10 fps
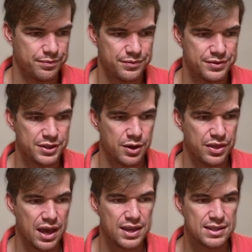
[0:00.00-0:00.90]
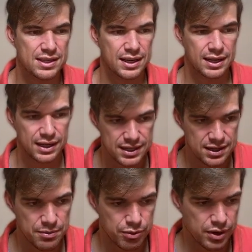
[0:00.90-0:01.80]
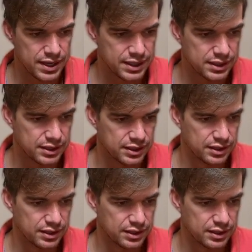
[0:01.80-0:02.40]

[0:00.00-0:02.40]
So that is a clear break